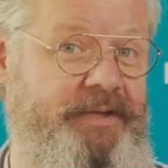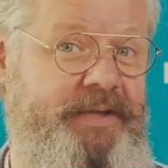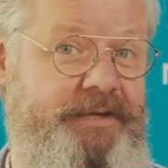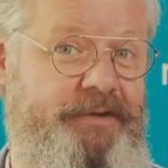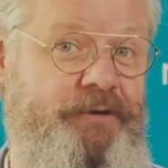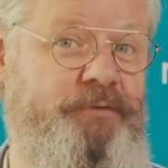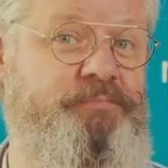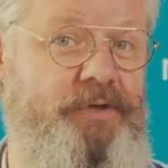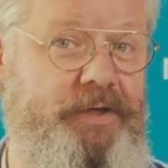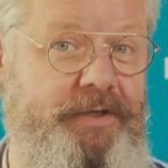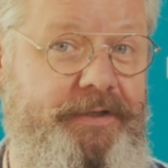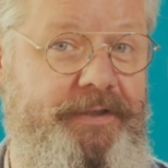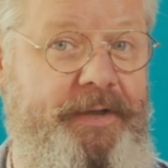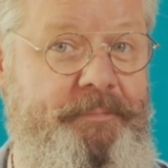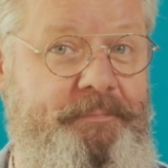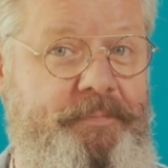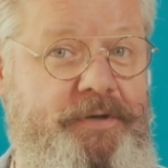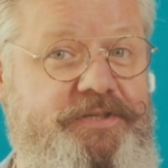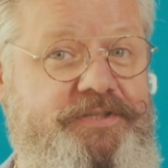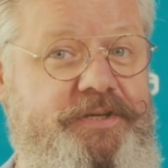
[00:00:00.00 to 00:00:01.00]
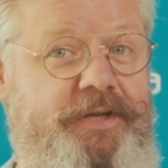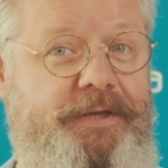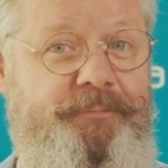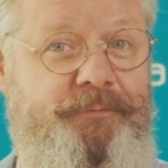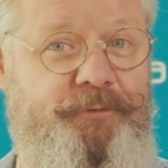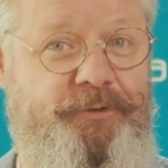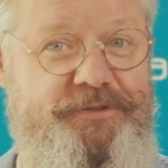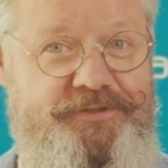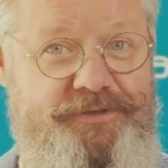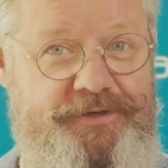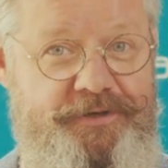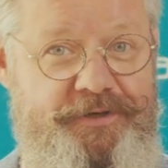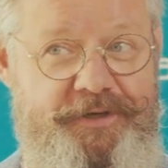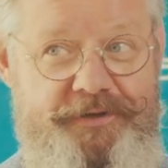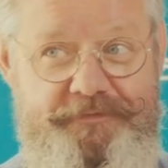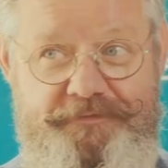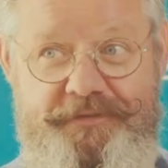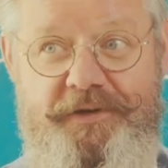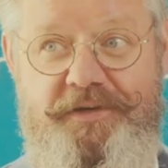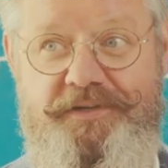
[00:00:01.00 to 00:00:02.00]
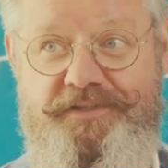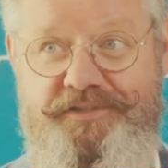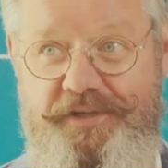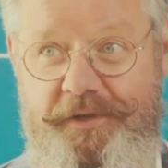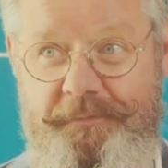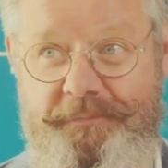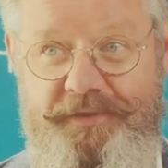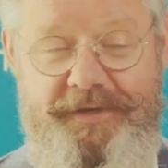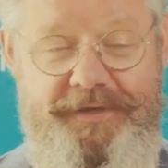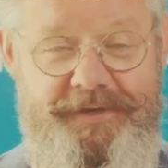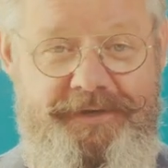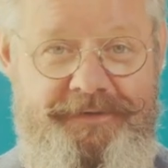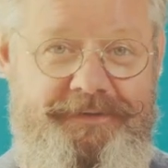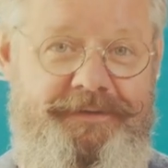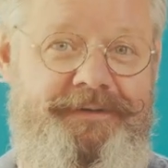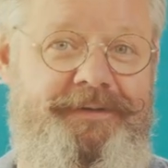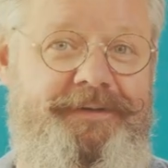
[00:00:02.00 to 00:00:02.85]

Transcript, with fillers: They don't bring that much anymore. So if there's something